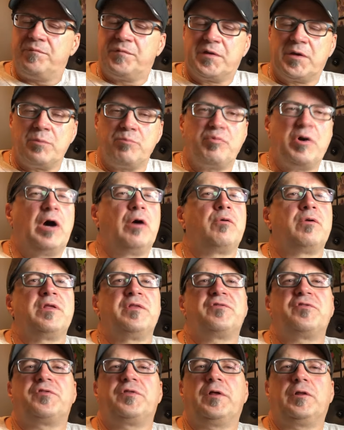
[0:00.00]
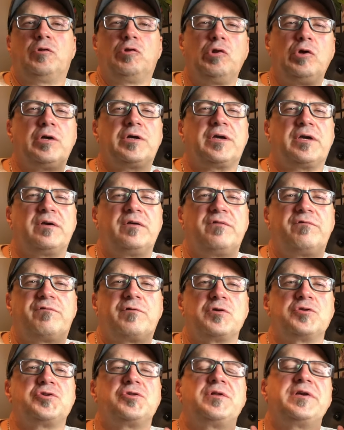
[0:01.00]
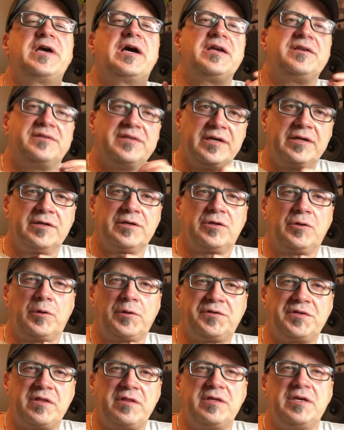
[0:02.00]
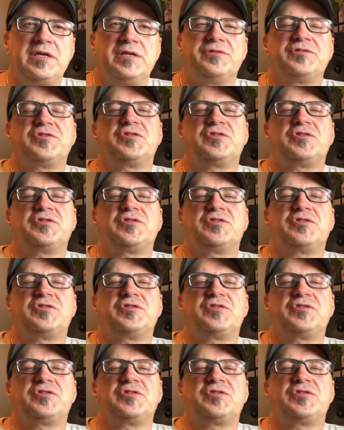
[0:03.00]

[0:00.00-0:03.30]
components that look virtually identical to these,